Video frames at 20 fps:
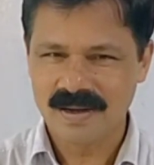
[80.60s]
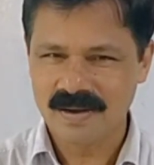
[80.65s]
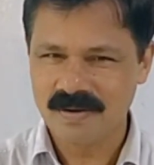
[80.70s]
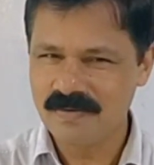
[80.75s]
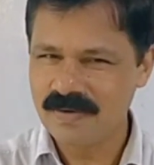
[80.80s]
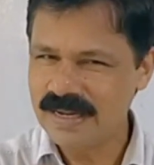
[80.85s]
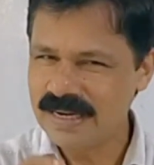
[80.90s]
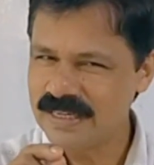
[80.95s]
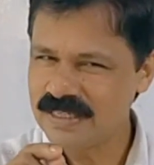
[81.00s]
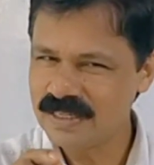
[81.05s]

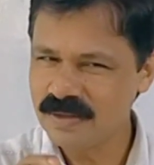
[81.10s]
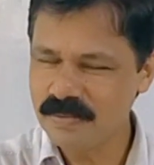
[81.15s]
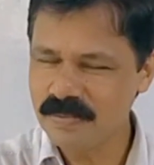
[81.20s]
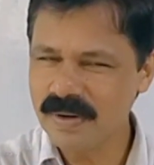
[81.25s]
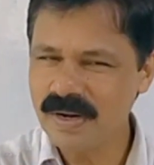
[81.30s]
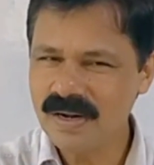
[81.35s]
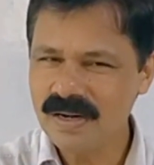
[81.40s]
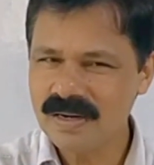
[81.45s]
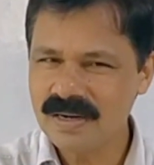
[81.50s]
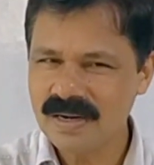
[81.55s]
Very
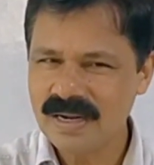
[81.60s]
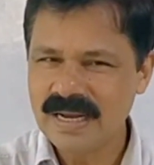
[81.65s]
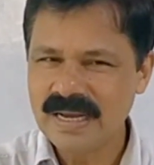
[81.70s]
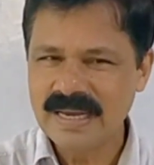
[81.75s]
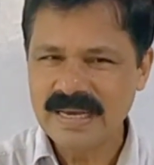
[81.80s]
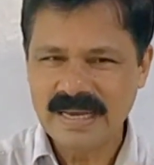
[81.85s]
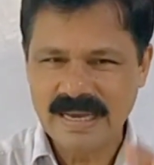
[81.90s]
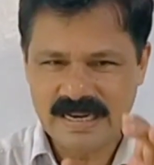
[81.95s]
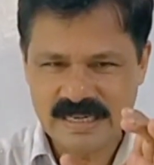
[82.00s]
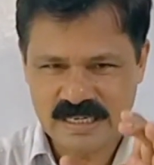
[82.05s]
simple.
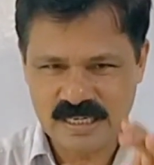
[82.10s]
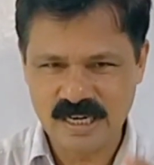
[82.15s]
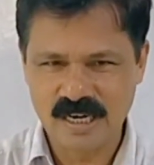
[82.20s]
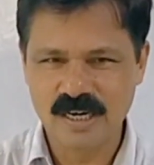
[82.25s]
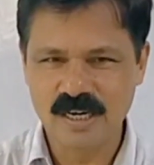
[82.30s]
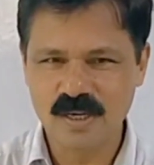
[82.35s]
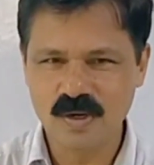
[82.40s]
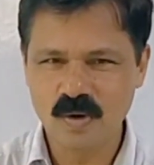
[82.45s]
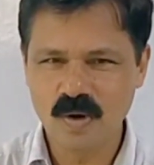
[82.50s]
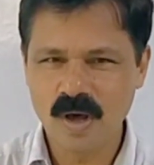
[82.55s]
A
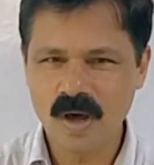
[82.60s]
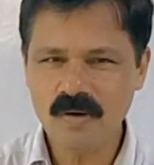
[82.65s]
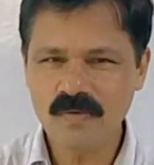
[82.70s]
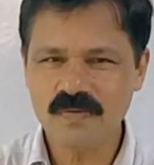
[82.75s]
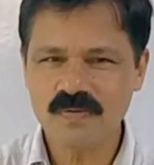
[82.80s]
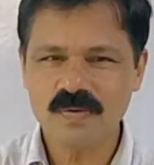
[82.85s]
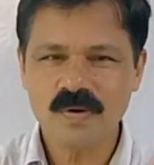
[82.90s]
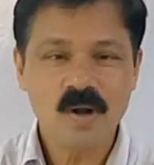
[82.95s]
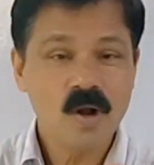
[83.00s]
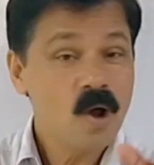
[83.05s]
schedule
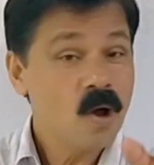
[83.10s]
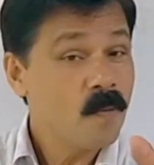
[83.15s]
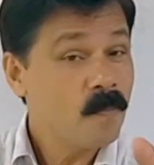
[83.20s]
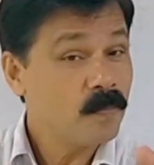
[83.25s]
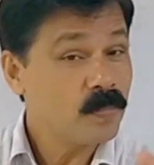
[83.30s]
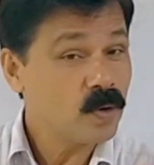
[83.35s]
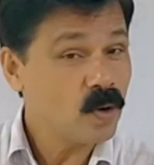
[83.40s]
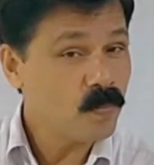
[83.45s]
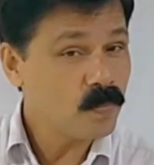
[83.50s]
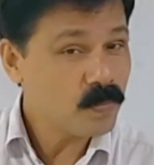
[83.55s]
of
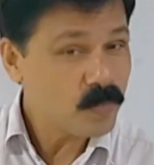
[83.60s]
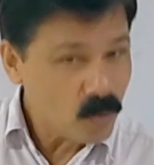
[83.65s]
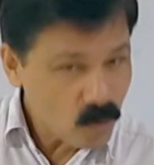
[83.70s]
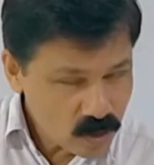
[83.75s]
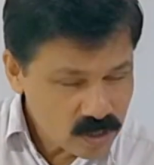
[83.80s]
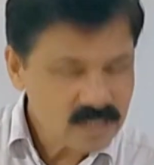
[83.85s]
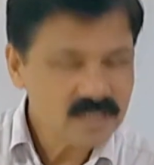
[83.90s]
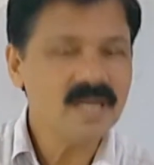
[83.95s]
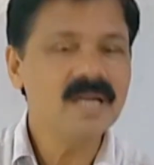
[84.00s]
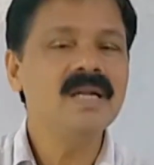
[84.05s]

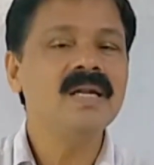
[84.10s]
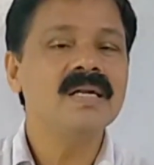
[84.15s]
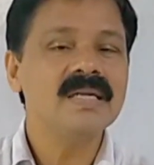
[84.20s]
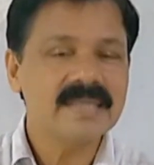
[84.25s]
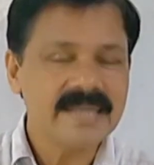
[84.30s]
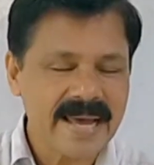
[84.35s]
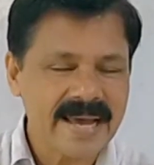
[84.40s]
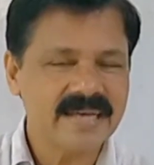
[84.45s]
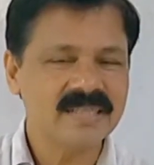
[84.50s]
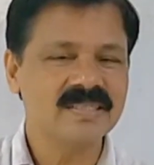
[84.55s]
proportional
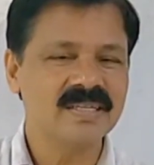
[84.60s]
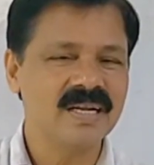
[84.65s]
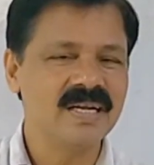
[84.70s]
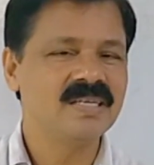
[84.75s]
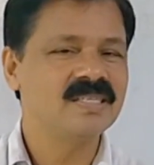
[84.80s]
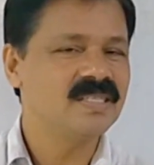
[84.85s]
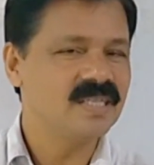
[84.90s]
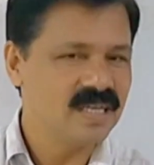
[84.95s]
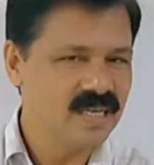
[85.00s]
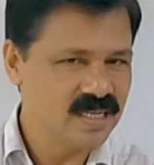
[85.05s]
tax
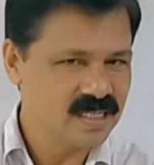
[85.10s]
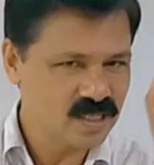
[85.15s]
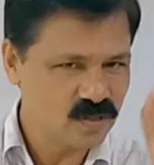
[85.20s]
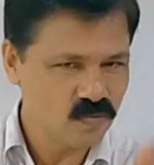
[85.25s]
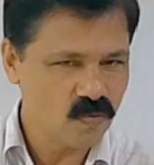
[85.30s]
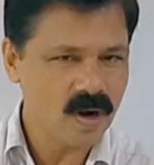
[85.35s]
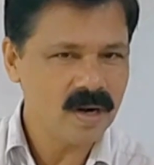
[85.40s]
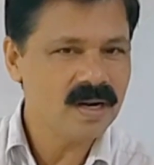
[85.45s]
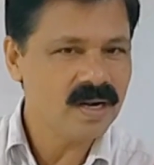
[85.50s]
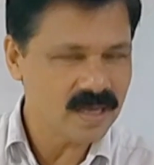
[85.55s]
rates is
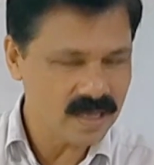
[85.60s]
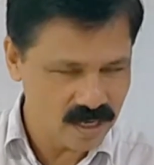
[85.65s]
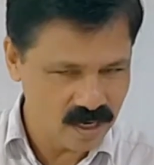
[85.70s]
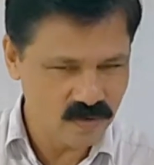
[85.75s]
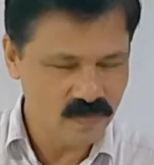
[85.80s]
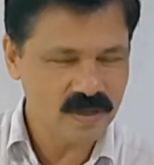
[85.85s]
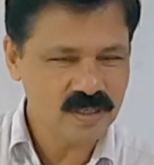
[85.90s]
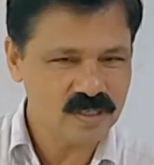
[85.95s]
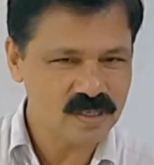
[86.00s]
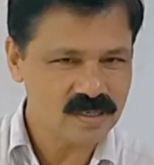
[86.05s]
one in
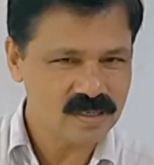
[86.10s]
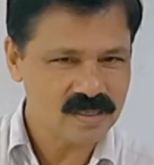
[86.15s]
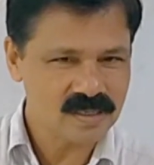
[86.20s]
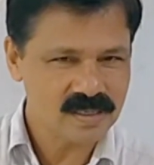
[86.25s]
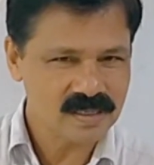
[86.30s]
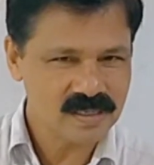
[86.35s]
which